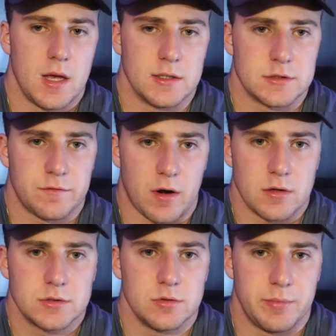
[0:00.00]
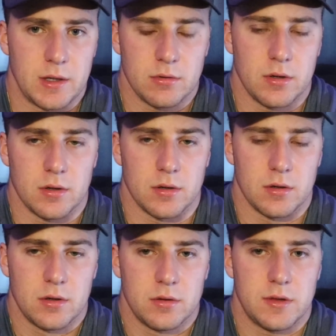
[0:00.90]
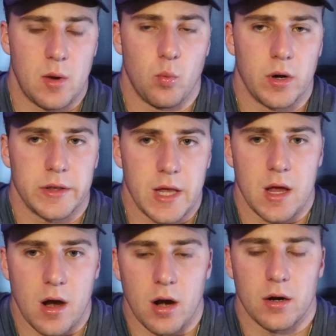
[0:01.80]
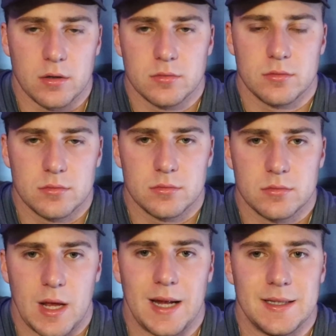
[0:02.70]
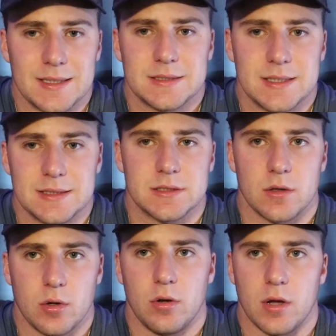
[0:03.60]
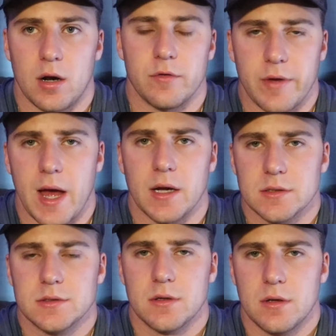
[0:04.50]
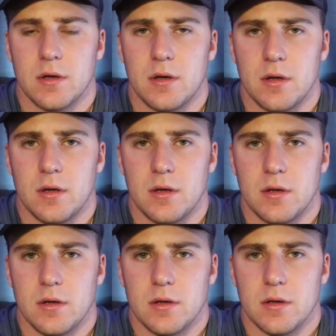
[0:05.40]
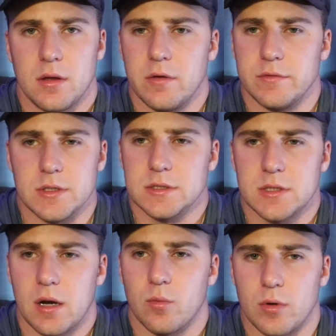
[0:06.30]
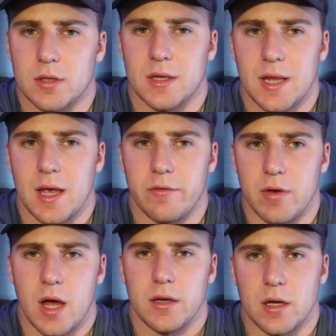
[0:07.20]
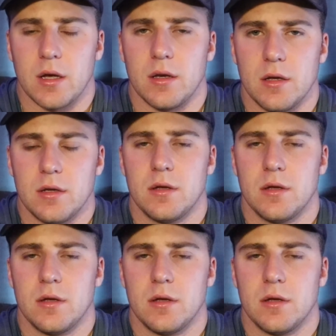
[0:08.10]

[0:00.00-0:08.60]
it's far superior than what they are. And this is the cold hard facts. You've just done work that they have not done.